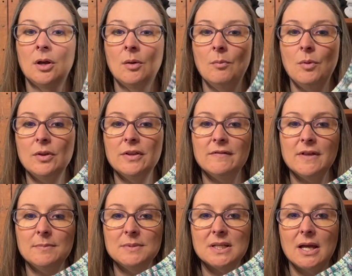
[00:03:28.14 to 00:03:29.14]
both of them
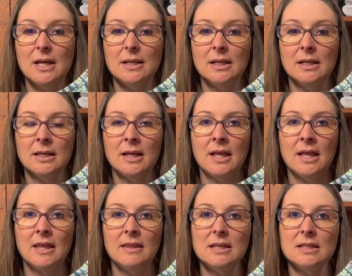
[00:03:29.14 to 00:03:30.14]
done.
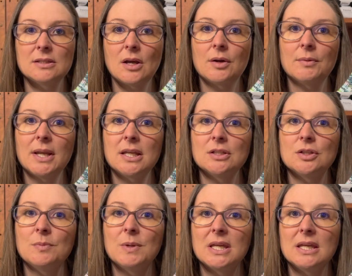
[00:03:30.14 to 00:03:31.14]
These are ready to
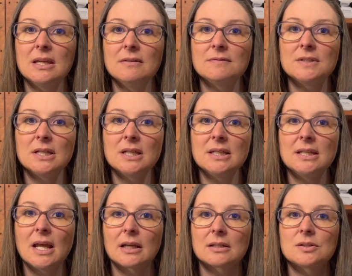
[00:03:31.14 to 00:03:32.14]
be gifted
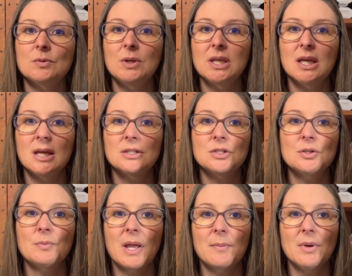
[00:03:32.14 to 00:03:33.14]
next weekend to
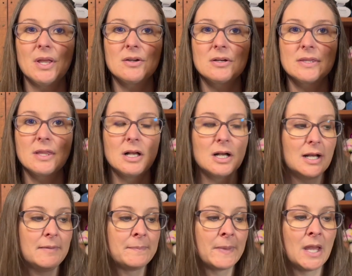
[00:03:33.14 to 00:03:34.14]
my mother-in-law.
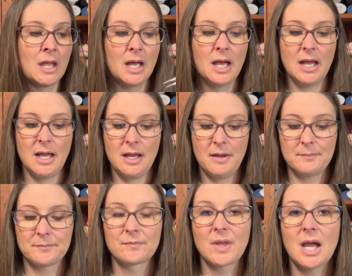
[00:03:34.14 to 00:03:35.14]

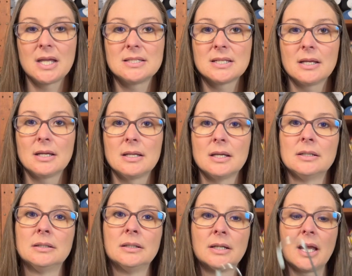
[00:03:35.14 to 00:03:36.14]
I did
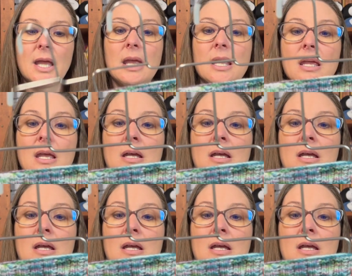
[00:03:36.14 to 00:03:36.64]
a